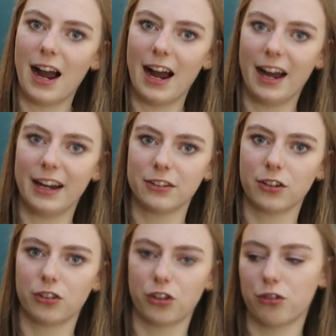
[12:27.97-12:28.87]

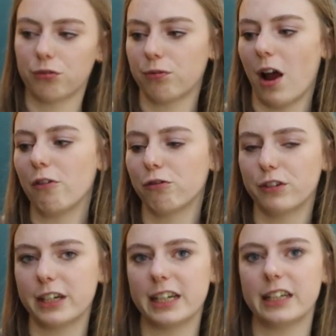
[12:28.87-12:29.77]
and just a
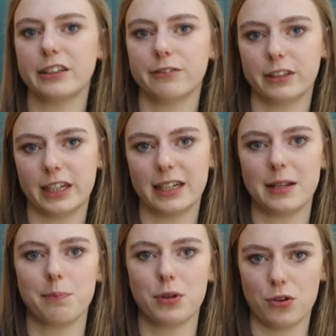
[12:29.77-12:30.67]
really,
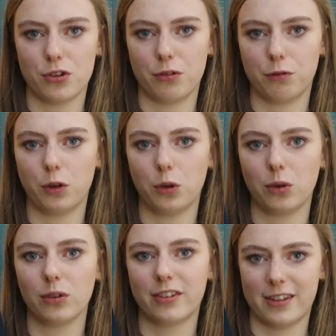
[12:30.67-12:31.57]
really
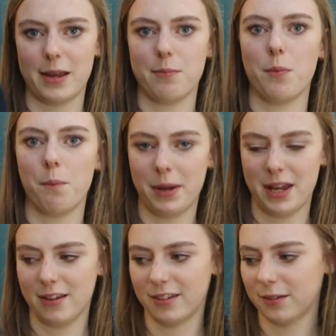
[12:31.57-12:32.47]
beautiful statement
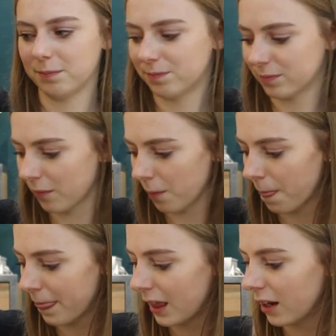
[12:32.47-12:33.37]
piece.
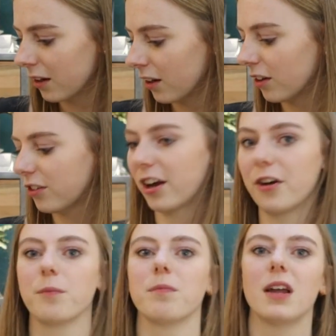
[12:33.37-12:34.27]

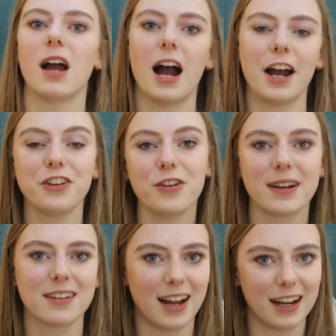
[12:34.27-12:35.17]
So I knew
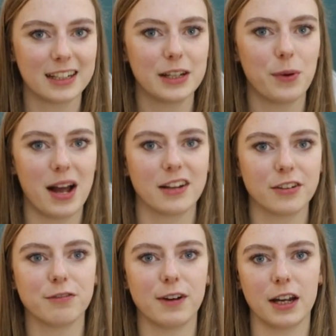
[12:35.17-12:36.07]
exactly where
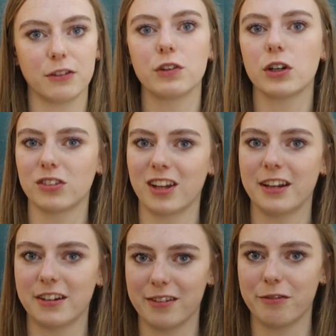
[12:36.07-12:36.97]
to find the
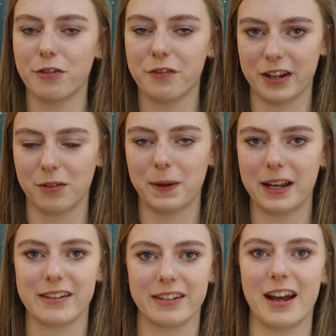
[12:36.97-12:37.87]
alternative for this
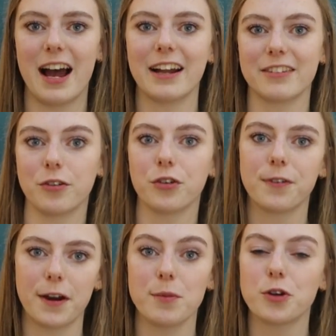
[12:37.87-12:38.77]
blazer, as it was
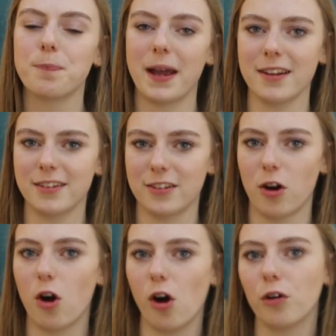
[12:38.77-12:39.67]
very much based
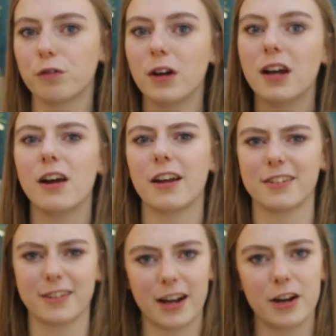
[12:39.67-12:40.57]
off a
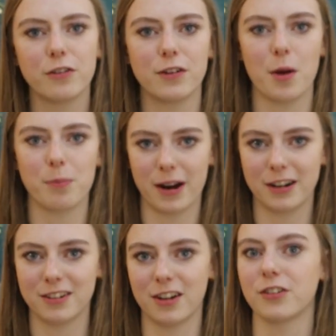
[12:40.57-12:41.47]
style that a
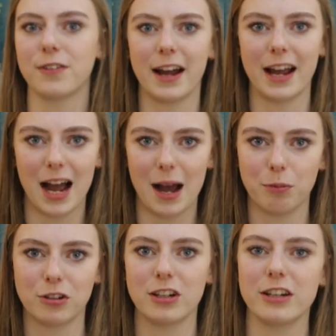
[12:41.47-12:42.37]
brand does that I
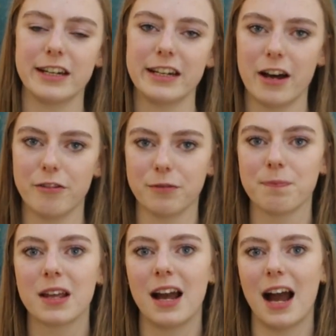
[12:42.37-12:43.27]
absolutely love,
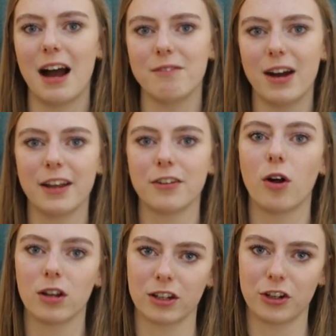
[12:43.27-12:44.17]
and that is
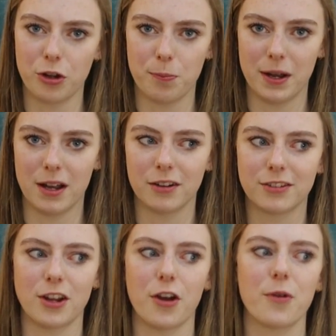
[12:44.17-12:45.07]
Holland Cooper.
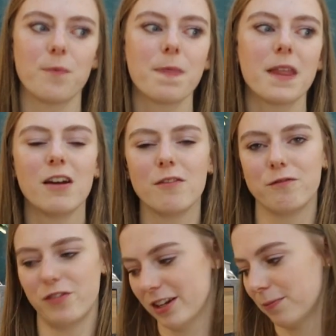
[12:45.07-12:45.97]
So
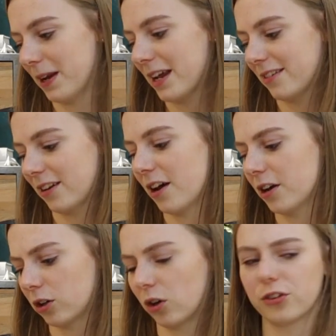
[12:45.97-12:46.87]
this
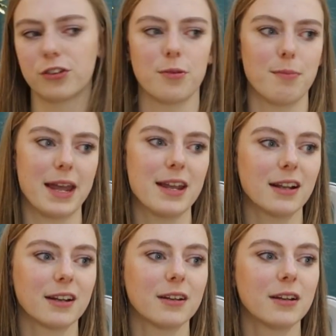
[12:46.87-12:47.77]
blazer cost to
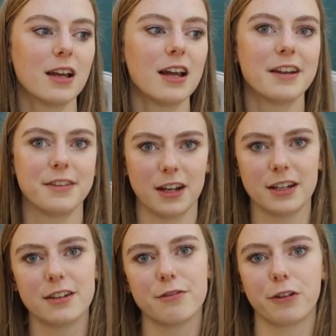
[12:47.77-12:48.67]
make
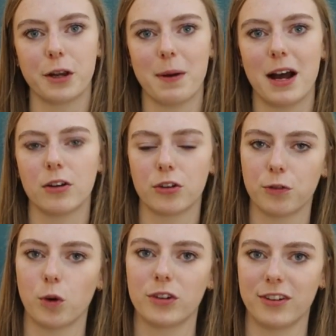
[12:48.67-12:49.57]

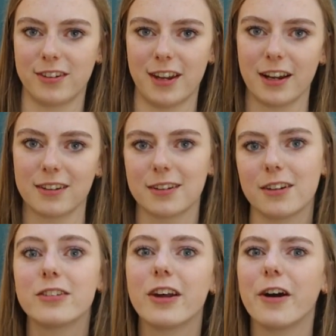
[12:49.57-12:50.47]

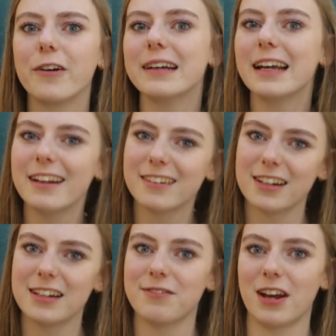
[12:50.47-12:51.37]
£93.46. So is
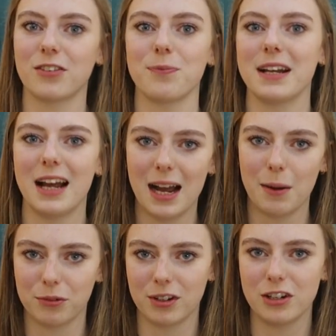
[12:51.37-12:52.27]
it an investment?
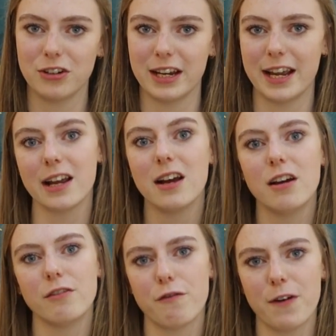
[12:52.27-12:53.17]
Absolutely.
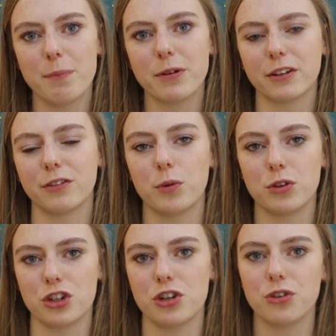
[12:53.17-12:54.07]
The fabric that
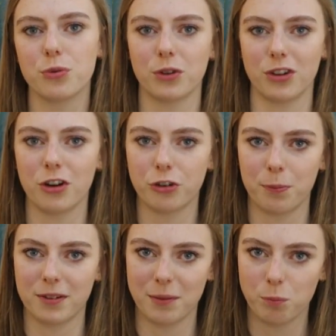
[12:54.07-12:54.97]
was used was
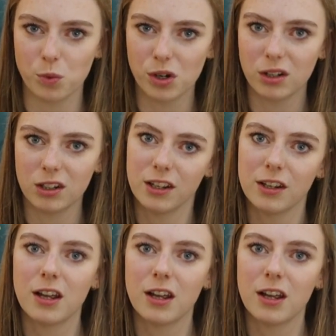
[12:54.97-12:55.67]
100% wool,